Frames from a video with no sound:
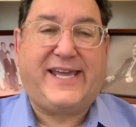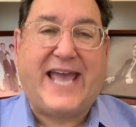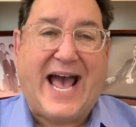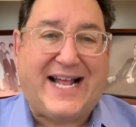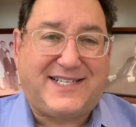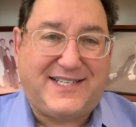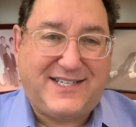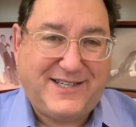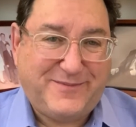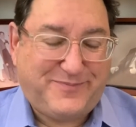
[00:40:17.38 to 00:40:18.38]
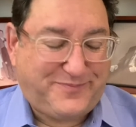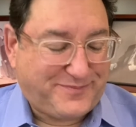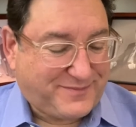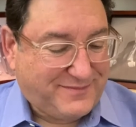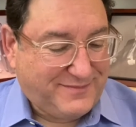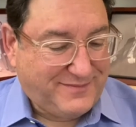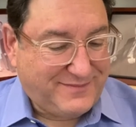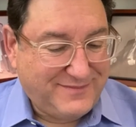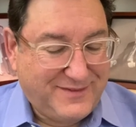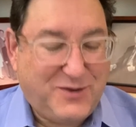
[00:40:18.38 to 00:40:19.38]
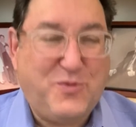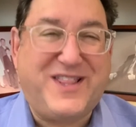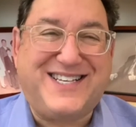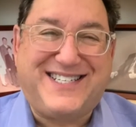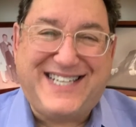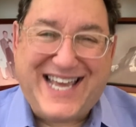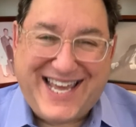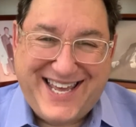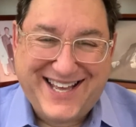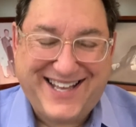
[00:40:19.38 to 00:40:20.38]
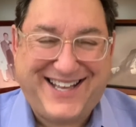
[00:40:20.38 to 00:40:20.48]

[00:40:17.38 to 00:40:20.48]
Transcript: Cats with a C